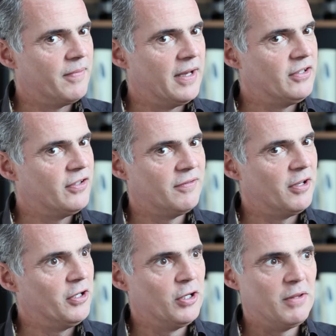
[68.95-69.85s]
I just,
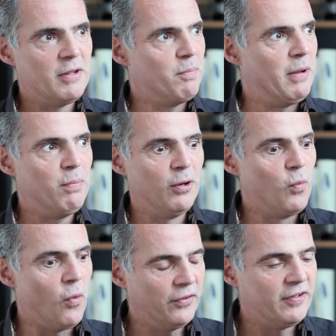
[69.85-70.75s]
you know, they're the people who
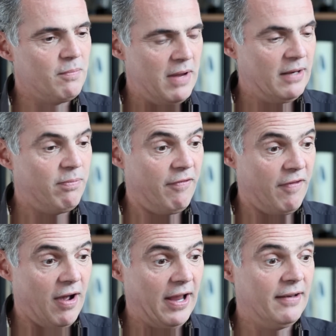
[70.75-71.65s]
wanted me to
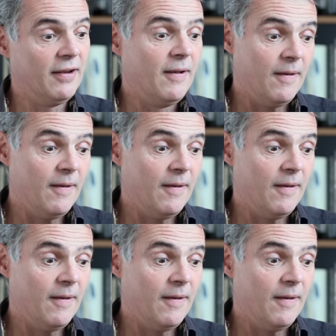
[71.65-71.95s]
provide